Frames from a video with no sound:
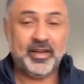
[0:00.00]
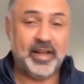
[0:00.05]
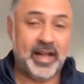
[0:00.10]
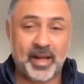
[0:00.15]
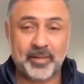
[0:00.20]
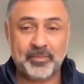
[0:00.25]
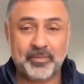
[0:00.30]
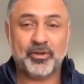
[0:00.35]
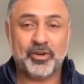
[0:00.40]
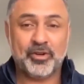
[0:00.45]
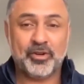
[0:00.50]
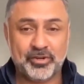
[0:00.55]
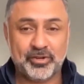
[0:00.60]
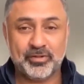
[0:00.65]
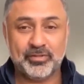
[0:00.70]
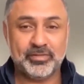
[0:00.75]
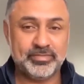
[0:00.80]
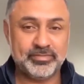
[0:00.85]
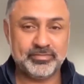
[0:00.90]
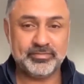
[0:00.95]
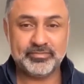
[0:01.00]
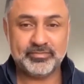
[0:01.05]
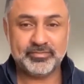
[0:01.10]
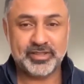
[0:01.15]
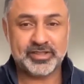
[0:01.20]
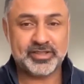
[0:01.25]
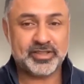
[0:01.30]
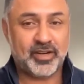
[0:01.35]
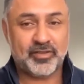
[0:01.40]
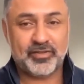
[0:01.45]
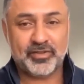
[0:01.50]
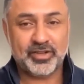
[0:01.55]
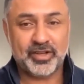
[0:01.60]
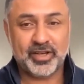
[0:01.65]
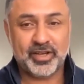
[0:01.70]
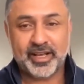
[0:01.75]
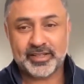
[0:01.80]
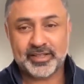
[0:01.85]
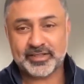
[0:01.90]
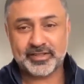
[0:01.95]
I'm going to discover the
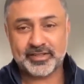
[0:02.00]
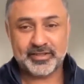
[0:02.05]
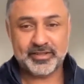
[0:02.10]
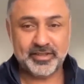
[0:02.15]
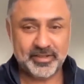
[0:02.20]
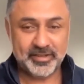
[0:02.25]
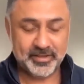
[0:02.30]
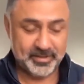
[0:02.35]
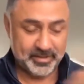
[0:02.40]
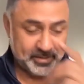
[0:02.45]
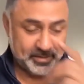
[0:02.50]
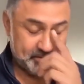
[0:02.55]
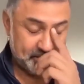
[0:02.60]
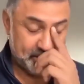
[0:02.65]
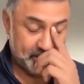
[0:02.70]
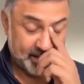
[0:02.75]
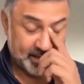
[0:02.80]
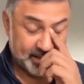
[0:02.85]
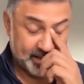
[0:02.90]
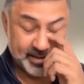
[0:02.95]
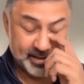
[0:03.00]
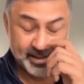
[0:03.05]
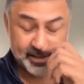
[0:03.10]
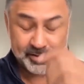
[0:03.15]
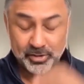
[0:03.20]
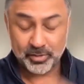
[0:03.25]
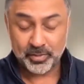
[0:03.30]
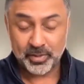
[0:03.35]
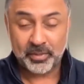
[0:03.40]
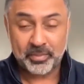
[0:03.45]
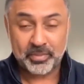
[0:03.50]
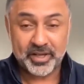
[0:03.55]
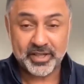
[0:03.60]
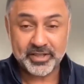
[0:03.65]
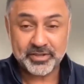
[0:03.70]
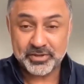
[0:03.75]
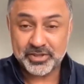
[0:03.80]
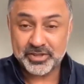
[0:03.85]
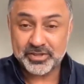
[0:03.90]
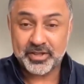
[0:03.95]
next, I get the next Nobel
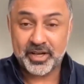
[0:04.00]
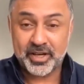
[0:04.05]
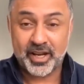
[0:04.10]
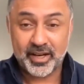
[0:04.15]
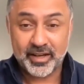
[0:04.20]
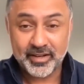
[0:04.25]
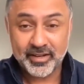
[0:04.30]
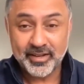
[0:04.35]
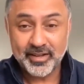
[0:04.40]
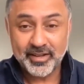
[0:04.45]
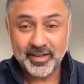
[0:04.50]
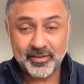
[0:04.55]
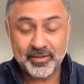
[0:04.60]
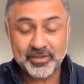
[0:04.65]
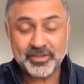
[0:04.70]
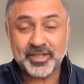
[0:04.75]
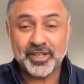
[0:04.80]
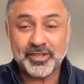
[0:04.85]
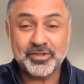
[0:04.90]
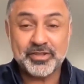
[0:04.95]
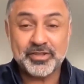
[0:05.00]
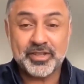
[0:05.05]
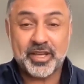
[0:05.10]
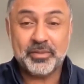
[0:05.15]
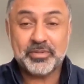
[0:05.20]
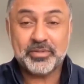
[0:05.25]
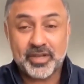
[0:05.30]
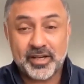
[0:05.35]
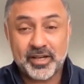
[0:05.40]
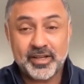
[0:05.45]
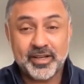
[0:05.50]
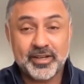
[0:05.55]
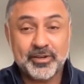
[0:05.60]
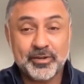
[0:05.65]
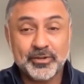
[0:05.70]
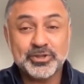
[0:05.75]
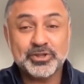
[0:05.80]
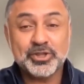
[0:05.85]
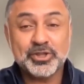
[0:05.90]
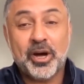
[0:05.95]
Prize, which is great. In which case, you keep studying and
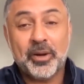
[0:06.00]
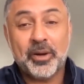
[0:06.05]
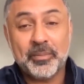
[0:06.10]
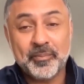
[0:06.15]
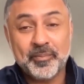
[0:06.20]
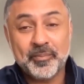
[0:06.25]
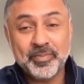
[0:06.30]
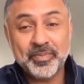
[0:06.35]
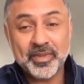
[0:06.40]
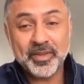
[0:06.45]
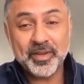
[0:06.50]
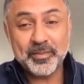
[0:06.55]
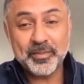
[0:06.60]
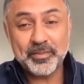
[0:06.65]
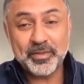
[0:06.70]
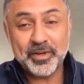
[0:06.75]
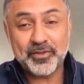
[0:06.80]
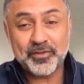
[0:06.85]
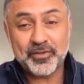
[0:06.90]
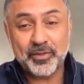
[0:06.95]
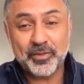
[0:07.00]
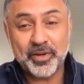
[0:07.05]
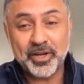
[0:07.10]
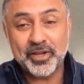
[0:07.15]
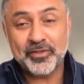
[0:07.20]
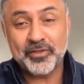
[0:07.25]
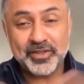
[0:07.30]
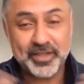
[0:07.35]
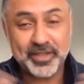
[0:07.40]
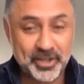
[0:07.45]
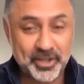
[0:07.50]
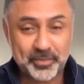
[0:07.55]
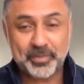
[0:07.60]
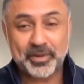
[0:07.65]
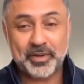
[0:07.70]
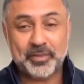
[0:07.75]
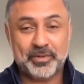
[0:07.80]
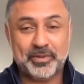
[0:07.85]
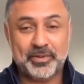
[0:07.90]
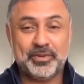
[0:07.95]
don't stop. But for many of us other
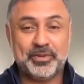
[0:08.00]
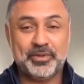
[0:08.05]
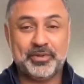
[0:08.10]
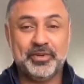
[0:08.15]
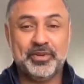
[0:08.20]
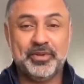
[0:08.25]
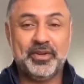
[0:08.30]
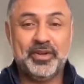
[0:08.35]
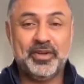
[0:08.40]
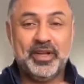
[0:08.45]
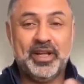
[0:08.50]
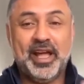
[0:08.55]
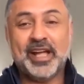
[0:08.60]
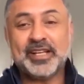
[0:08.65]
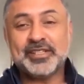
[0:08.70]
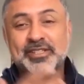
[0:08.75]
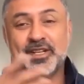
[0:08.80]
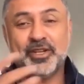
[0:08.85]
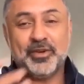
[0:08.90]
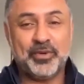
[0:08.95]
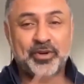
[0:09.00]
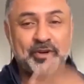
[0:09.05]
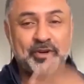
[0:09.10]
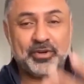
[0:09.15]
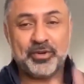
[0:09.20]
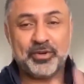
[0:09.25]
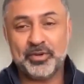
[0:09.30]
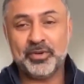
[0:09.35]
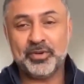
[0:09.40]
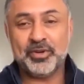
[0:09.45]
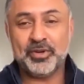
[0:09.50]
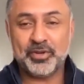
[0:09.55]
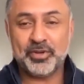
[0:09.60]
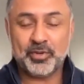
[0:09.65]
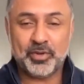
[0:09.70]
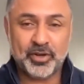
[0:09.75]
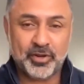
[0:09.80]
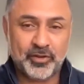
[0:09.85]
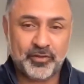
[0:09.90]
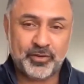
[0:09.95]
people who actually want to go into the
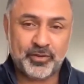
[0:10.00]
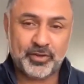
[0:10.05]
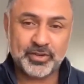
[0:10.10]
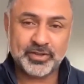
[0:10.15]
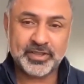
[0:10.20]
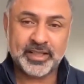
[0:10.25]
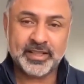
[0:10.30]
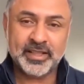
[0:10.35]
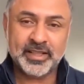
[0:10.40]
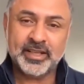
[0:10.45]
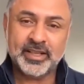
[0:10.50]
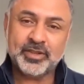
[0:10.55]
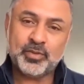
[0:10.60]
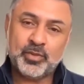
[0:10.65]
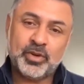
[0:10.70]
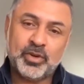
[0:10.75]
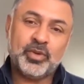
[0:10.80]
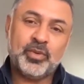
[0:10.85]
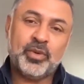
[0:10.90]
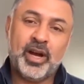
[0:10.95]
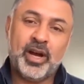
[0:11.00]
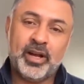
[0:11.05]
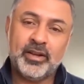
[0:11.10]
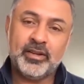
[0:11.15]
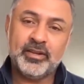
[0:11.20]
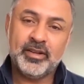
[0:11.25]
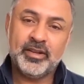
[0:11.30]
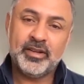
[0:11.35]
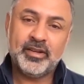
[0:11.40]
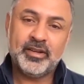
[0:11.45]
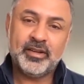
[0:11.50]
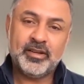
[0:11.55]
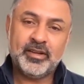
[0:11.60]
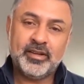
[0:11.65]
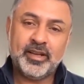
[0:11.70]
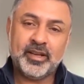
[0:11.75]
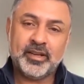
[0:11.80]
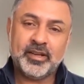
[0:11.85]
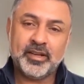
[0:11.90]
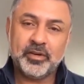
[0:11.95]
workforce, I think it's worthwhile
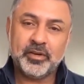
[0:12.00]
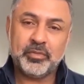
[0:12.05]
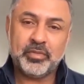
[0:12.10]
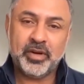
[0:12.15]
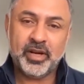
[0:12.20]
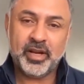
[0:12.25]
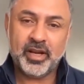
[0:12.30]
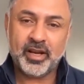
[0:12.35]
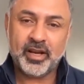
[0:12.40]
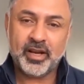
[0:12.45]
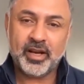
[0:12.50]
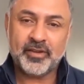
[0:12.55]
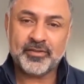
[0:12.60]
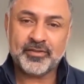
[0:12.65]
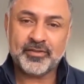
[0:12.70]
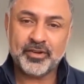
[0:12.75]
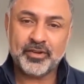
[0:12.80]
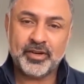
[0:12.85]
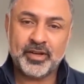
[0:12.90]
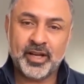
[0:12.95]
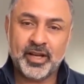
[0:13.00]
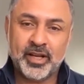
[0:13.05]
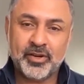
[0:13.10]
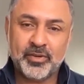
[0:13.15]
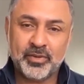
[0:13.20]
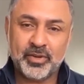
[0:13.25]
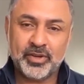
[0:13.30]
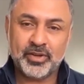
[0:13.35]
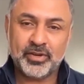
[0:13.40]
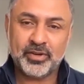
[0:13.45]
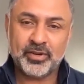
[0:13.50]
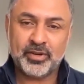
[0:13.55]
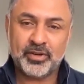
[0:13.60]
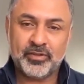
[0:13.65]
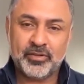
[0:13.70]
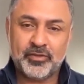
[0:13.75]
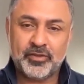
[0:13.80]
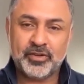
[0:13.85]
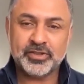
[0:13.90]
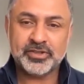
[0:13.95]
taking a break after you're done with
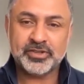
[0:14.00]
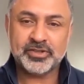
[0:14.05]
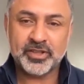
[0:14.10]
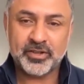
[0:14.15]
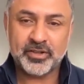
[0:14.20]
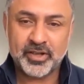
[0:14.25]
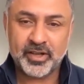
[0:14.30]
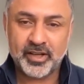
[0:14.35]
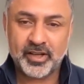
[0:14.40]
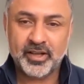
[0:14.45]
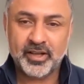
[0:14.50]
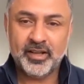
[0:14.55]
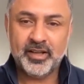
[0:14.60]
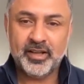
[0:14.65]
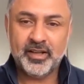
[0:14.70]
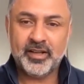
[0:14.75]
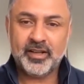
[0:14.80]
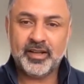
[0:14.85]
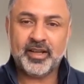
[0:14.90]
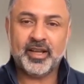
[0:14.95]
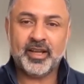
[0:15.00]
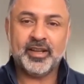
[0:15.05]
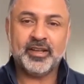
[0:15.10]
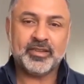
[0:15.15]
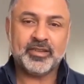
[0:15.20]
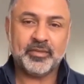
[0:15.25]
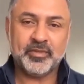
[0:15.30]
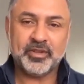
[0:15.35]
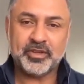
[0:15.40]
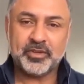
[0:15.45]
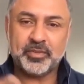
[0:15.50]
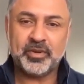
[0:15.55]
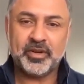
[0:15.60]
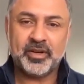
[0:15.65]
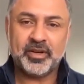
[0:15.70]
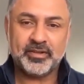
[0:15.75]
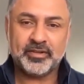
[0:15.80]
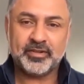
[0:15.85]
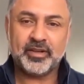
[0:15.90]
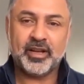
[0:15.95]
your first degree, getting some
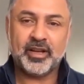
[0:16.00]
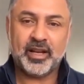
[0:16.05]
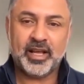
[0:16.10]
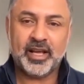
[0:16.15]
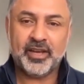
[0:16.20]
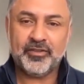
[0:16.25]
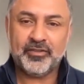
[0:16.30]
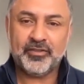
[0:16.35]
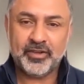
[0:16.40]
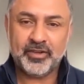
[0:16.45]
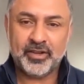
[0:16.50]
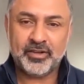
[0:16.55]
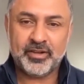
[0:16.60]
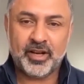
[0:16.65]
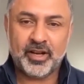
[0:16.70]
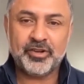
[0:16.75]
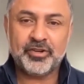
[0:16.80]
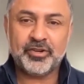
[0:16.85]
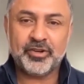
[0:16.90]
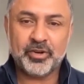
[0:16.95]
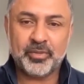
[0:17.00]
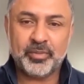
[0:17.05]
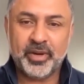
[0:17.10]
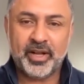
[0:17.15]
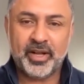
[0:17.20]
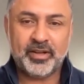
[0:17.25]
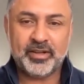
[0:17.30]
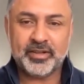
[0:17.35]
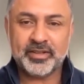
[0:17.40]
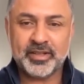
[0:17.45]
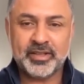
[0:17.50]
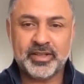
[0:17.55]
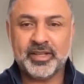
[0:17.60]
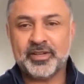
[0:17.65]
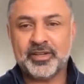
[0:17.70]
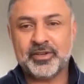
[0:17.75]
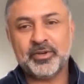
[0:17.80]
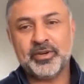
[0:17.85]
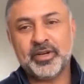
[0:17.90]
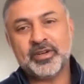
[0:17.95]
experience, real life, and under your belt, and
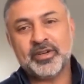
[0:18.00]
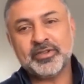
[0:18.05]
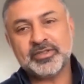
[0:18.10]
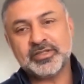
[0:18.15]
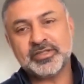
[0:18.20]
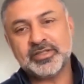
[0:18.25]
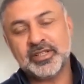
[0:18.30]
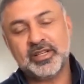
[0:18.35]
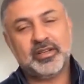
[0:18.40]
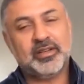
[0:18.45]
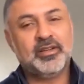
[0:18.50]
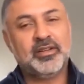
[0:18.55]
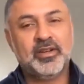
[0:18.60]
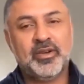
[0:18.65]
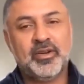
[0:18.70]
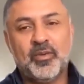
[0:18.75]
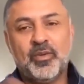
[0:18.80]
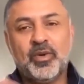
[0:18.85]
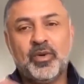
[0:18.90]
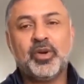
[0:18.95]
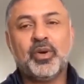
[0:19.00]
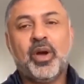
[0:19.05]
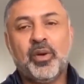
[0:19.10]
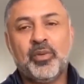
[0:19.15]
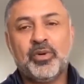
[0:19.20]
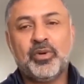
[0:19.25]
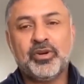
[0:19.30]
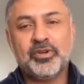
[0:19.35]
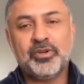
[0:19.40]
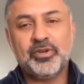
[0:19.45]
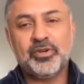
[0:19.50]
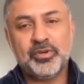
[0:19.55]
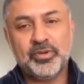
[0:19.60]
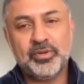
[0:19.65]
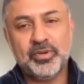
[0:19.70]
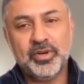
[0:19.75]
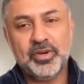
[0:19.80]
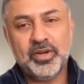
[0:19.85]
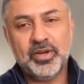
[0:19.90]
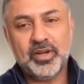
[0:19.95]
then going out and seeing, what do I want to
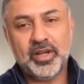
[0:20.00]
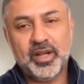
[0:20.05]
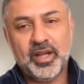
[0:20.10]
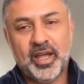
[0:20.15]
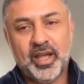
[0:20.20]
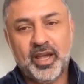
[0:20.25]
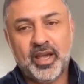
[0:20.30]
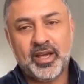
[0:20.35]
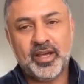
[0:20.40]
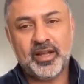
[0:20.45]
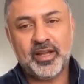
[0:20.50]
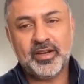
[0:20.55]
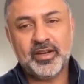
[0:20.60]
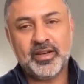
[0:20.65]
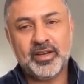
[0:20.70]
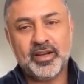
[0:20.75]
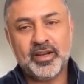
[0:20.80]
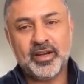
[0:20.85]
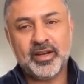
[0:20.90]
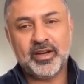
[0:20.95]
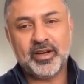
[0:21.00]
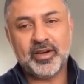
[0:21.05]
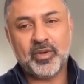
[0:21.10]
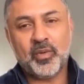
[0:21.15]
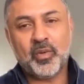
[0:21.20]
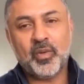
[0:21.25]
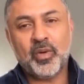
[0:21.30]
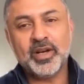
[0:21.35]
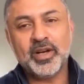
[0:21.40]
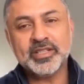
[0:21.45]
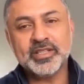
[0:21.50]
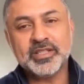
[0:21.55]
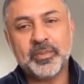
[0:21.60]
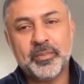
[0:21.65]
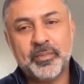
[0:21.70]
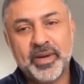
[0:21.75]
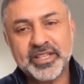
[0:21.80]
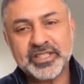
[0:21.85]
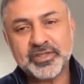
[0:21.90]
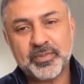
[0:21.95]
do, and where is the
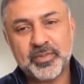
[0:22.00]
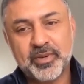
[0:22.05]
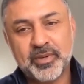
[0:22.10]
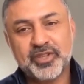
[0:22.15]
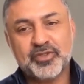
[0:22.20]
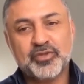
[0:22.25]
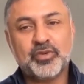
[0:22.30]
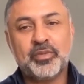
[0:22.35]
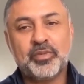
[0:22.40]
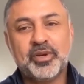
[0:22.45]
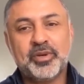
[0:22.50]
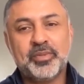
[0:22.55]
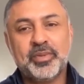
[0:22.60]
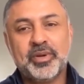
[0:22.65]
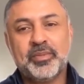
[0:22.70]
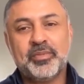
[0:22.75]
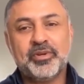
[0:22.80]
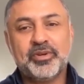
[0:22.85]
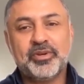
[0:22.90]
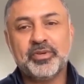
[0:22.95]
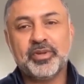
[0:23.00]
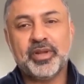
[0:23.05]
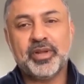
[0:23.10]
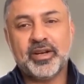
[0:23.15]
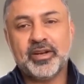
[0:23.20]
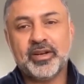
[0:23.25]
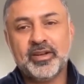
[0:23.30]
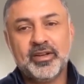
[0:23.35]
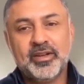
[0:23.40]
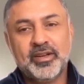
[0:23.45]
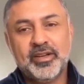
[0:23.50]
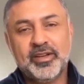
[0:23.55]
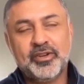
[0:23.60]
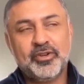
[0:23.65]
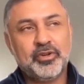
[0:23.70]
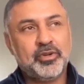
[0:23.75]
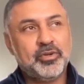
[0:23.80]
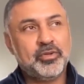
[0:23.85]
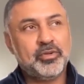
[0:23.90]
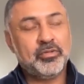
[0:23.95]
best place for me to be able to do that.
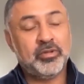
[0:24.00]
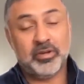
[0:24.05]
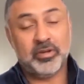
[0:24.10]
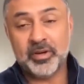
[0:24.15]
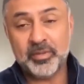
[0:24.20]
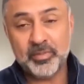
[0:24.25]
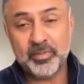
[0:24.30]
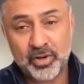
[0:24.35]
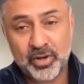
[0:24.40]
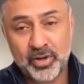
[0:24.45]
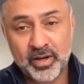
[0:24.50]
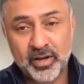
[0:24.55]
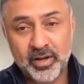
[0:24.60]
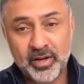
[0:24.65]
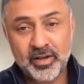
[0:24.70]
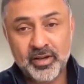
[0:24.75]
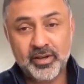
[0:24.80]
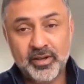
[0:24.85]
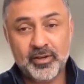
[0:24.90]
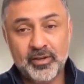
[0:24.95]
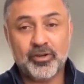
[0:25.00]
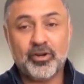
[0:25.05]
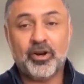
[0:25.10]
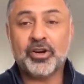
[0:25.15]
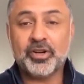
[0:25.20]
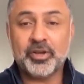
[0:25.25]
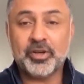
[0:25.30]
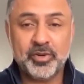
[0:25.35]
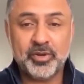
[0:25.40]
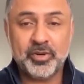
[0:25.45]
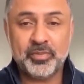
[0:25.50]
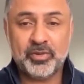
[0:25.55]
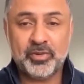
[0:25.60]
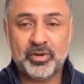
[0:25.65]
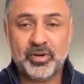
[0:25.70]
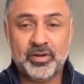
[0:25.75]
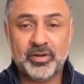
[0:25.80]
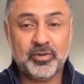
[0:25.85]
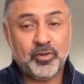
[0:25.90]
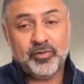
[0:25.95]
You'll learn more, you'll contribute
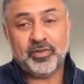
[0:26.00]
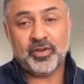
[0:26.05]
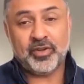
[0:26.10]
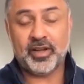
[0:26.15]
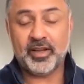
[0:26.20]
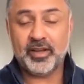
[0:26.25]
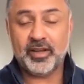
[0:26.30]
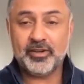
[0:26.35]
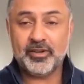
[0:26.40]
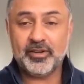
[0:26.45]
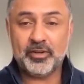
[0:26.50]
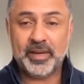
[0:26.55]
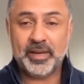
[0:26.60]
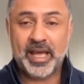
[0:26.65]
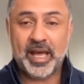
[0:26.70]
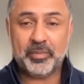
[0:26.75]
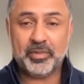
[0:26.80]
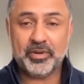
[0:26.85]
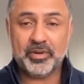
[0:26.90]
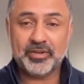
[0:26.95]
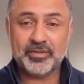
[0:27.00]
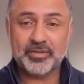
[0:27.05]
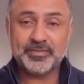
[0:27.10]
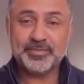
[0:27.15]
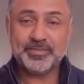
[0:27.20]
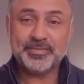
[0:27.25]
more, hopefully you'll be happier.